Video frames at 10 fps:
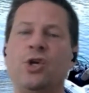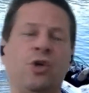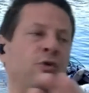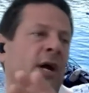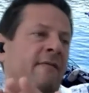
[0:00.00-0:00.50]

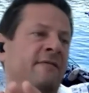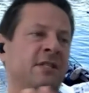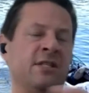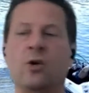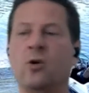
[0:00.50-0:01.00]
You have
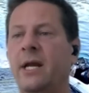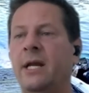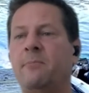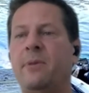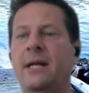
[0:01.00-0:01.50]
zero
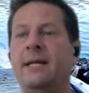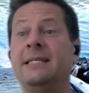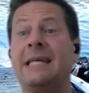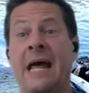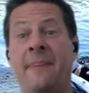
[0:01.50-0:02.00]

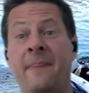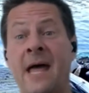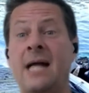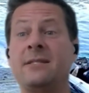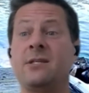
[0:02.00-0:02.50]
independence, and
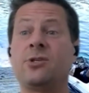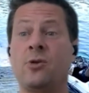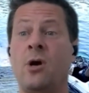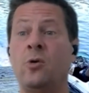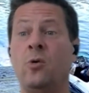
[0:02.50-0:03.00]
that's a
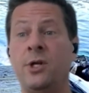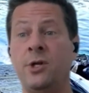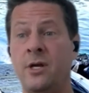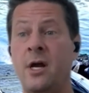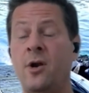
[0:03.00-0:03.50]
struggle when
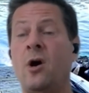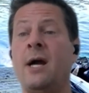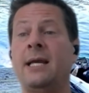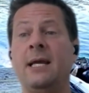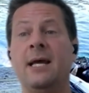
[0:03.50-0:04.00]
you're done
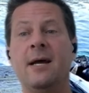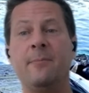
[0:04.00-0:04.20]
hockey,